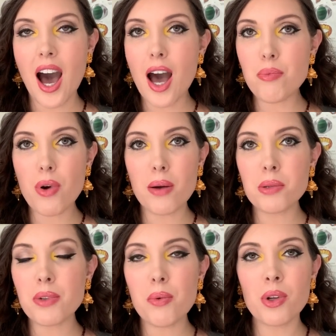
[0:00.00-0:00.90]
I
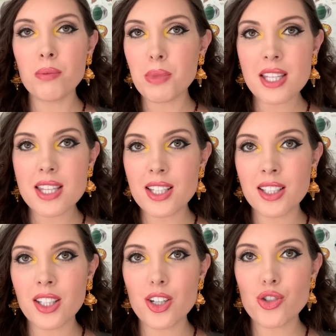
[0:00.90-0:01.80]
probably wouldn't be
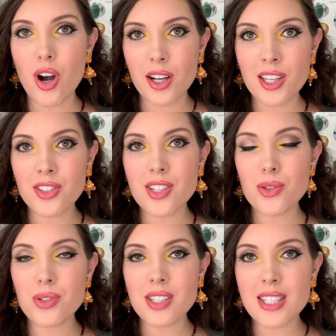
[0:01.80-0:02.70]
sitting here talking to you
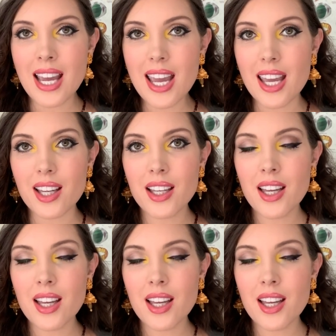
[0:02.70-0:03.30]
today.